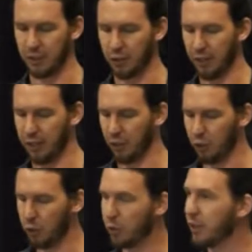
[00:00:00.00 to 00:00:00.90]
Crick,
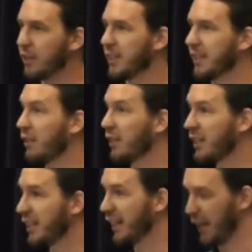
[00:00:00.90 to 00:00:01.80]
who discovered the
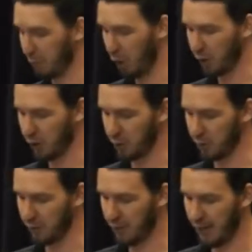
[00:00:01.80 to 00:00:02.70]
DNA
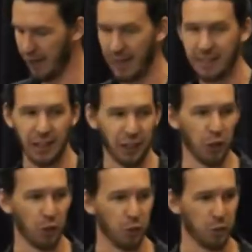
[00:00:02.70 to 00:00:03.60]
molecule, he said
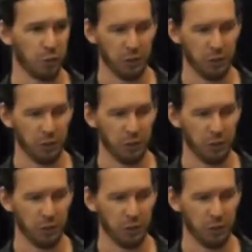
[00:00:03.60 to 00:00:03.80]
you